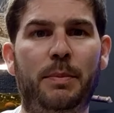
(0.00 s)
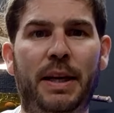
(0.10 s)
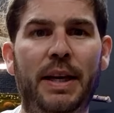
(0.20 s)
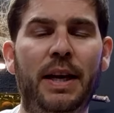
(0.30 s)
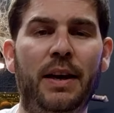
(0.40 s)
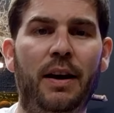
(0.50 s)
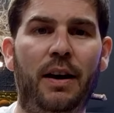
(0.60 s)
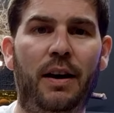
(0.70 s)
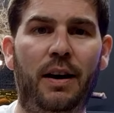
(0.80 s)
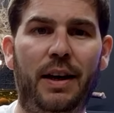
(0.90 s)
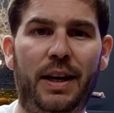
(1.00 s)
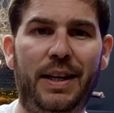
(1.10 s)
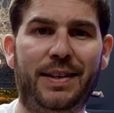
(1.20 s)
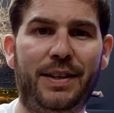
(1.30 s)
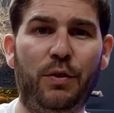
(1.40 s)
me,
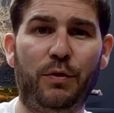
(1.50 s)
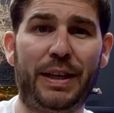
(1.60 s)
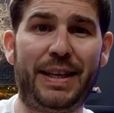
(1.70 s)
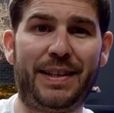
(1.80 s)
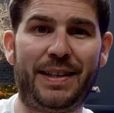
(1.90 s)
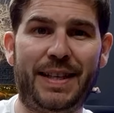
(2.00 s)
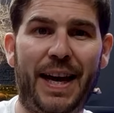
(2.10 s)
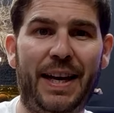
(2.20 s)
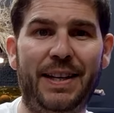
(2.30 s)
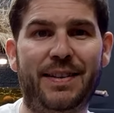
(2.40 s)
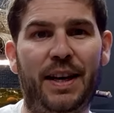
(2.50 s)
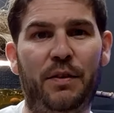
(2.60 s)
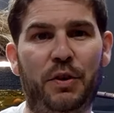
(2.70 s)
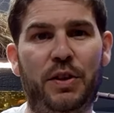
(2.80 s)
it still releases tannins after a